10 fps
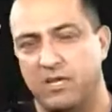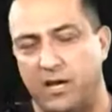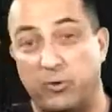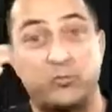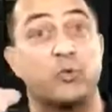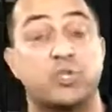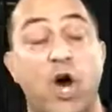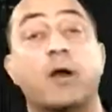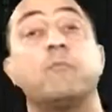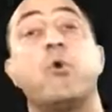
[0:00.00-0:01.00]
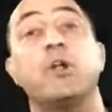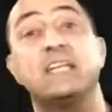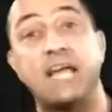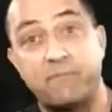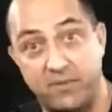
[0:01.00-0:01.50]
which we'll talk more in
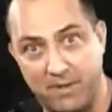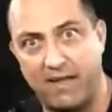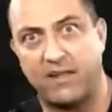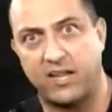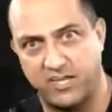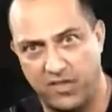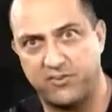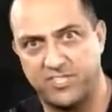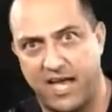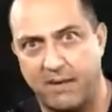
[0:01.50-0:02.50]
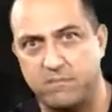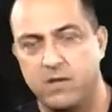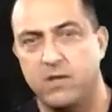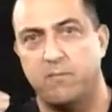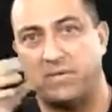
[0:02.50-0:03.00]
depth about at another time.
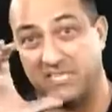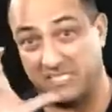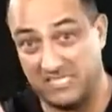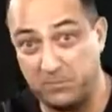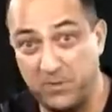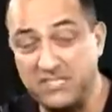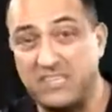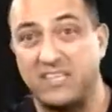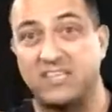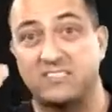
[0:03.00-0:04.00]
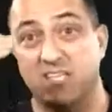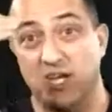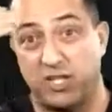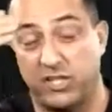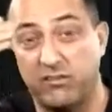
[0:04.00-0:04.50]
But the simplicity is
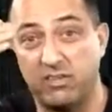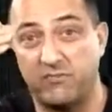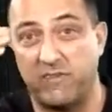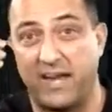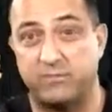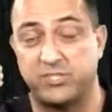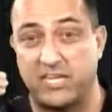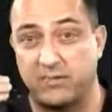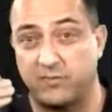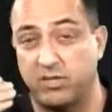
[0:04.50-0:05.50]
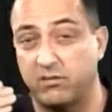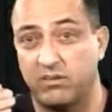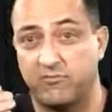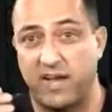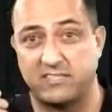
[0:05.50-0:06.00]
clearly defined objective, clearly
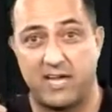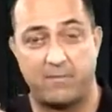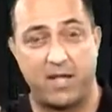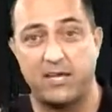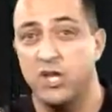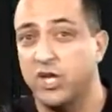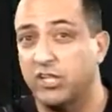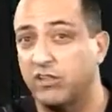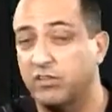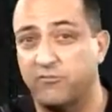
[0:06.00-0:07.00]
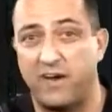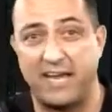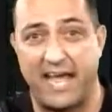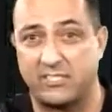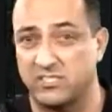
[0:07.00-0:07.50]
defined timeline, clearly
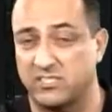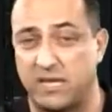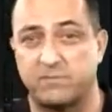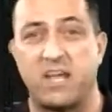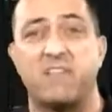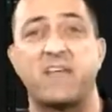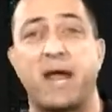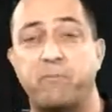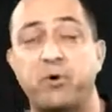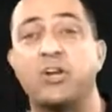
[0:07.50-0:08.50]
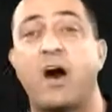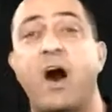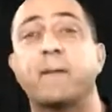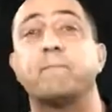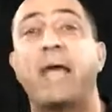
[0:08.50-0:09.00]
defined action steps that I put
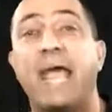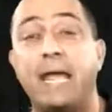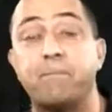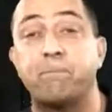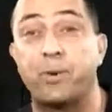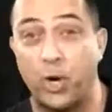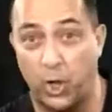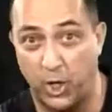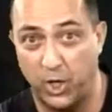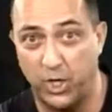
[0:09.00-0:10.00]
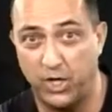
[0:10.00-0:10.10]
on paper